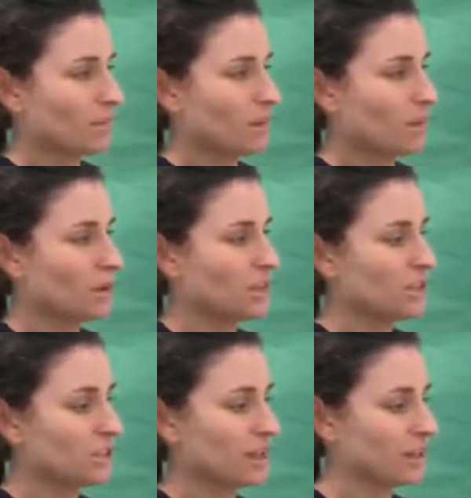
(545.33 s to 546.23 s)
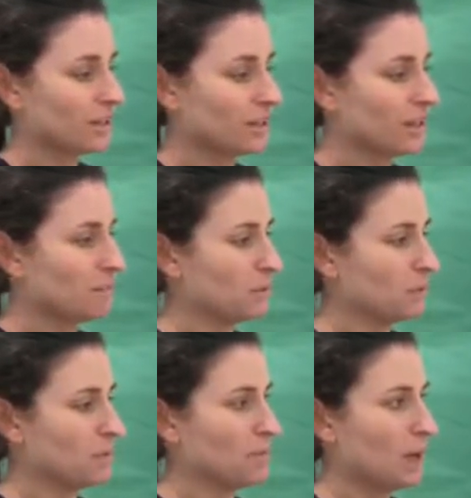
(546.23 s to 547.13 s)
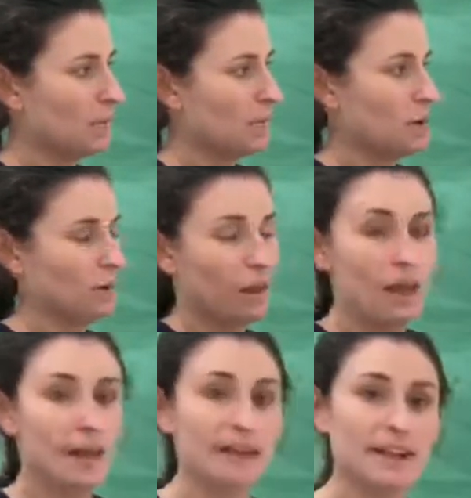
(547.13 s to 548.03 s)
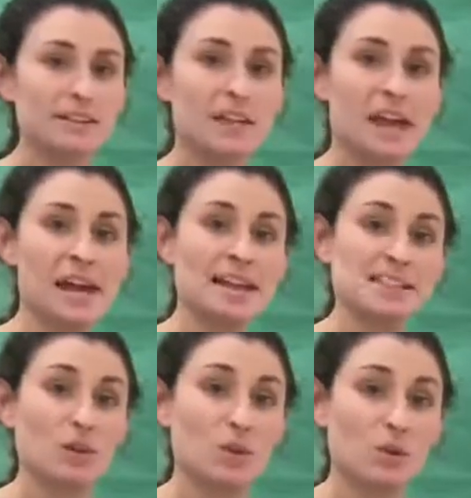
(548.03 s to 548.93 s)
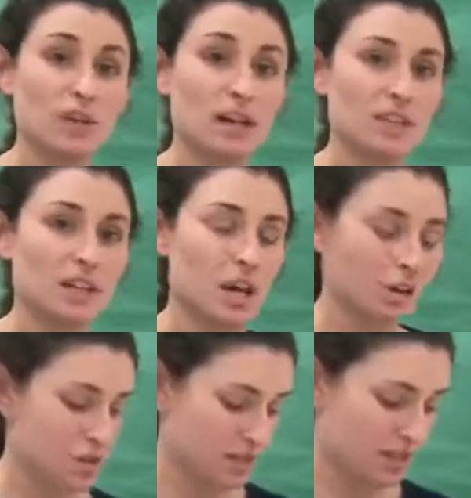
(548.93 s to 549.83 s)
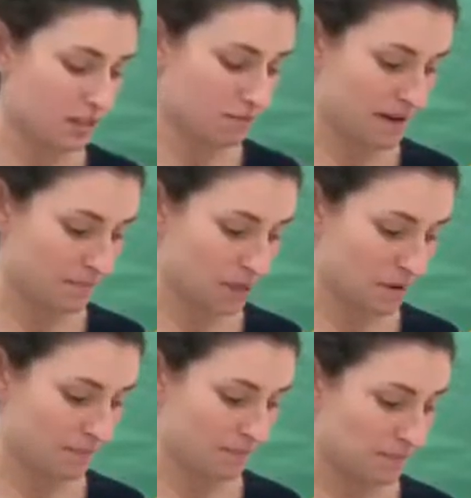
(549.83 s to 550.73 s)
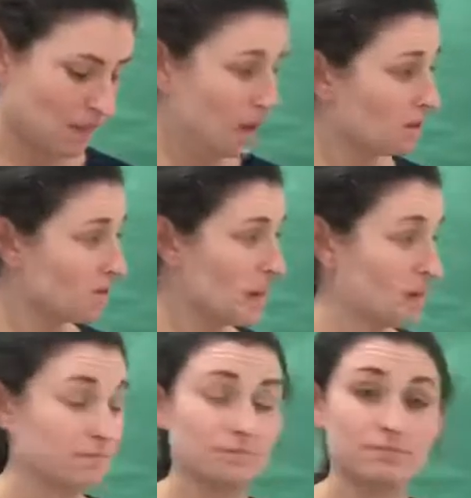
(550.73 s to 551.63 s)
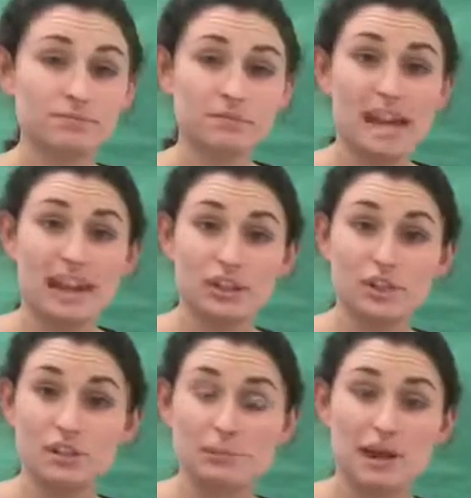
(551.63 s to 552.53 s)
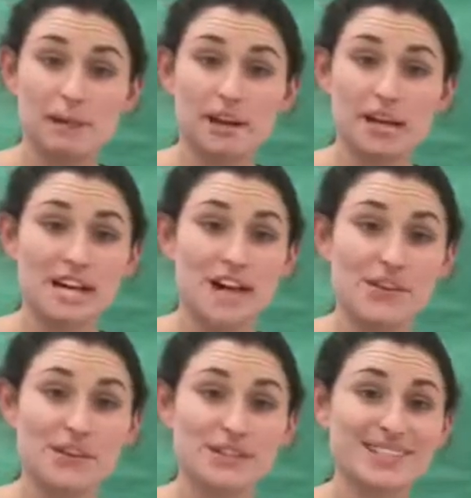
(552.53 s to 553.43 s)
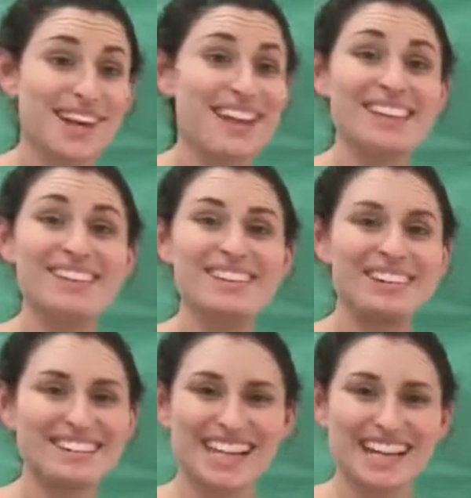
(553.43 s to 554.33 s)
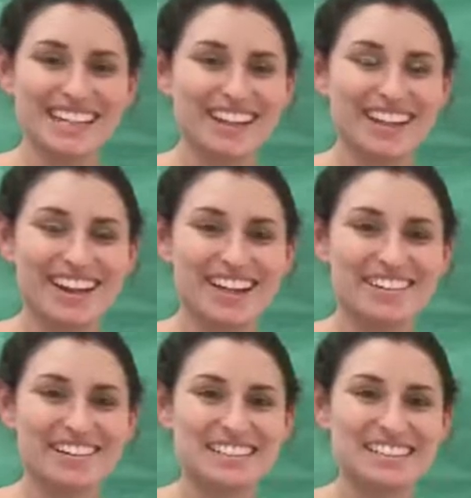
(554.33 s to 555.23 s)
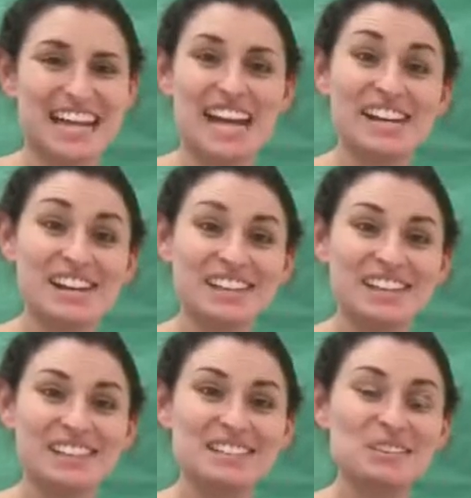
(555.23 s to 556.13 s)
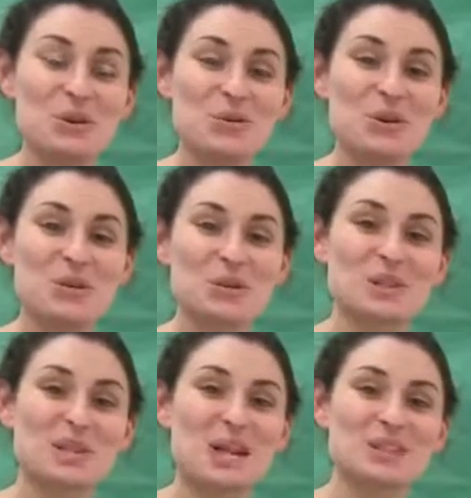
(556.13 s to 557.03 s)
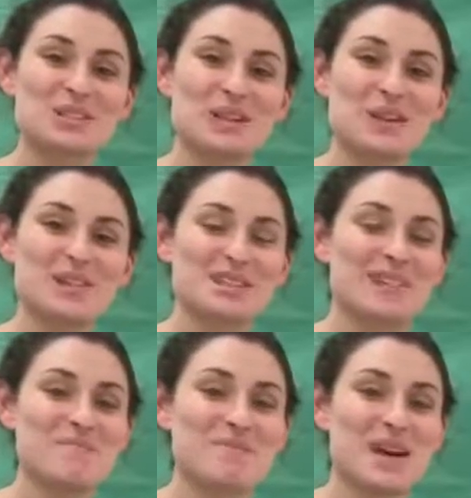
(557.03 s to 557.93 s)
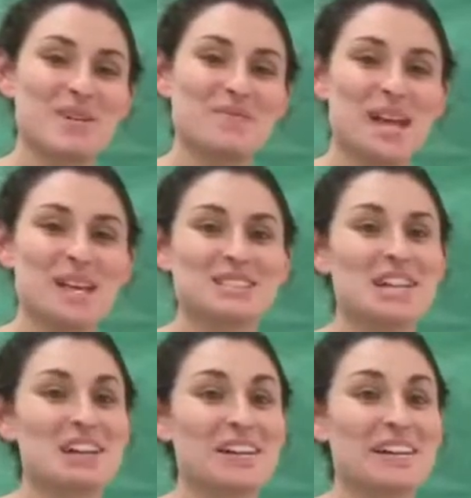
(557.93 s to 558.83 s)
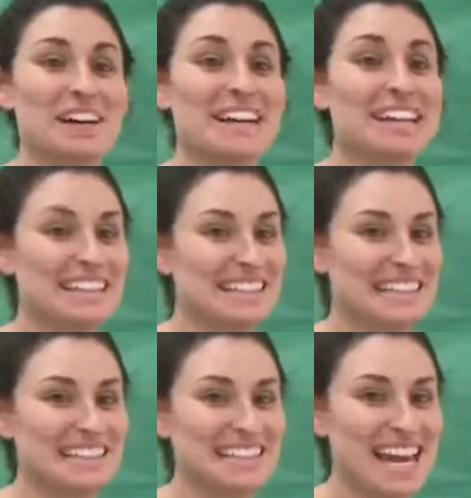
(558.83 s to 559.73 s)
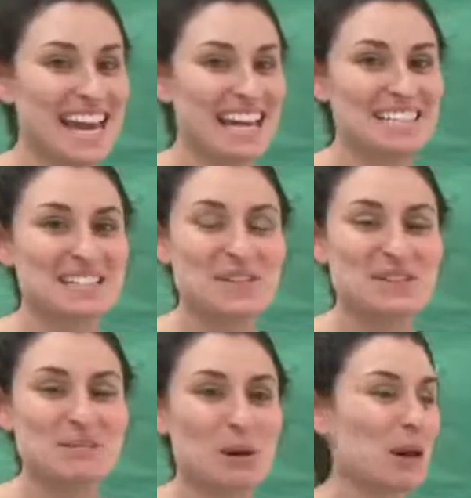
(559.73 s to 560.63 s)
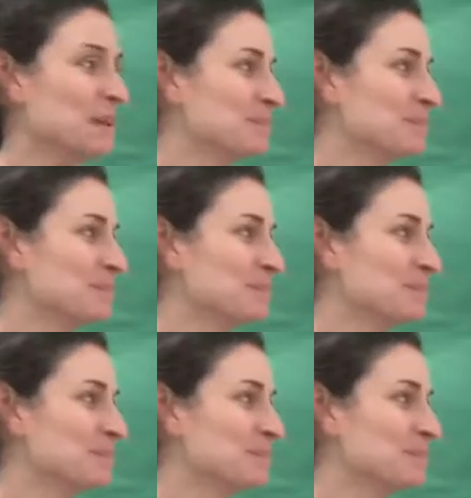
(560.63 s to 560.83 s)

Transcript: orange, yellow, green, blue, purple, that is the order of the colors in the rainbow. So now you know the primary colors, you know the secondary colors, and you know the order the colors go in a rainbow. So y'all are killing it today, so smart.